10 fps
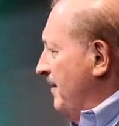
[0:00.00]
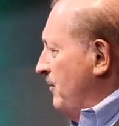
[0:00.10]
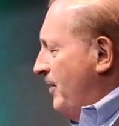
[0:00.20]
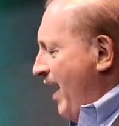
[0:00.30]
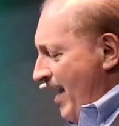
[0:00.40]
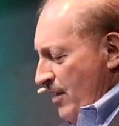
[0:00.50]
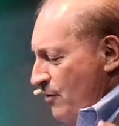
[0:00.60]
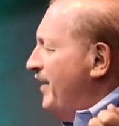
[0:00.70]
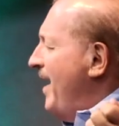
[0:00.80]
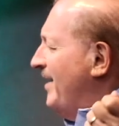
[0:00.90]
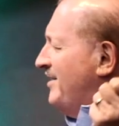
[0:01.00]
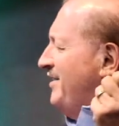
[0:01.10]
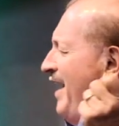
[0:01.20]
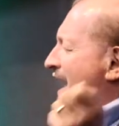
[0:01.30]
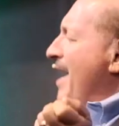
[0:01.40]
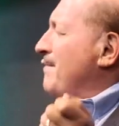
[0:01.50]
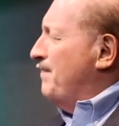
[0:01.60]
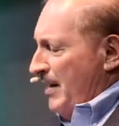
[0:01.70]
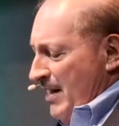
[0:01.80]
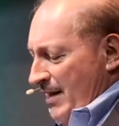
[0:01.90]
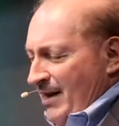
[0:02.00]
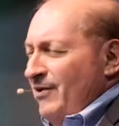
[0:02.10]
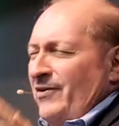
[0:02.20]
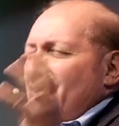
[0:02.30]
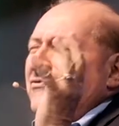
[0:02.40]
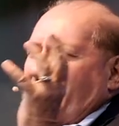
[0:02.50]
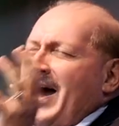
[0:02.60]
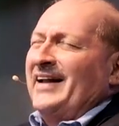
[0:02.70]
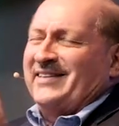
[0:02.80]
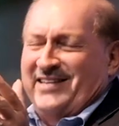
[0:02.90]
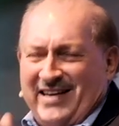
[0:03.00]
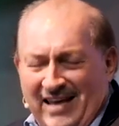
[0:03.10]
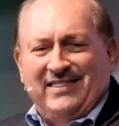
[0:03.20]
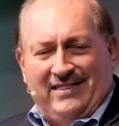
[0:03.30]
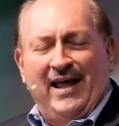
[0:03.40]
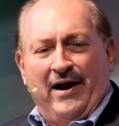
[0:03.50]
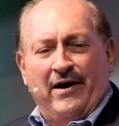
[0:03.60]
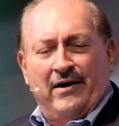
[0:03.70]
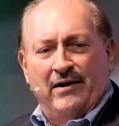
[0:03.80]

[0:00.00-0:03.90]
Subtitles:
You can't stand, but you've got to get there.